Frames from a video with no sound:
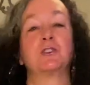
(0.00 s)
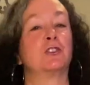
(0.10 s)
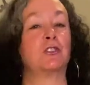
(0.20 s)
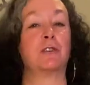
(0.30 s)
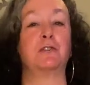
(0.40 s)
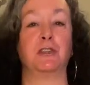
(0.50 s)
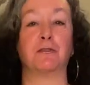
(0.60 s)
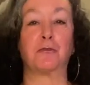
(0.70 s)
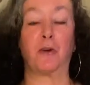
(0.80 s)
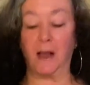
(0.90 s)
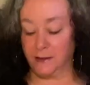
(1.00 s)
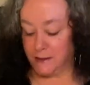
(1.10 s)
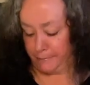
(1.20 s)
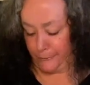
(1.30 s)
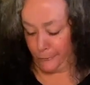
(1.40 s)
to serve to your
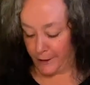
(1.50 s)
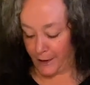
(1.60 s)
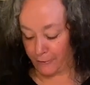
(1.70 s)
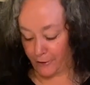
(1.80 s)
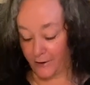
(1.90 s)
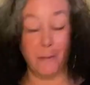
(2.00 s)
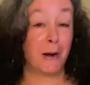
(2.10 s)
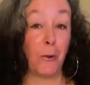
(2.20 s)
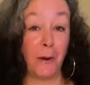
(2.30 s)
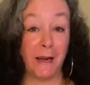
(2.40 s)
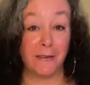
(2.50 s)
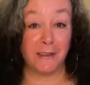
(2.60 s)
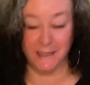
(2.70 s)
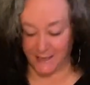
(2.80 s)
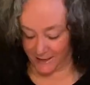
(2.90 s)
friends, whatever. I'm gonna go in and give it
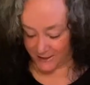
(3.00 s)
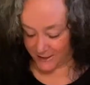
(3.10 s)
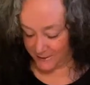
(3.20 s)
a taste.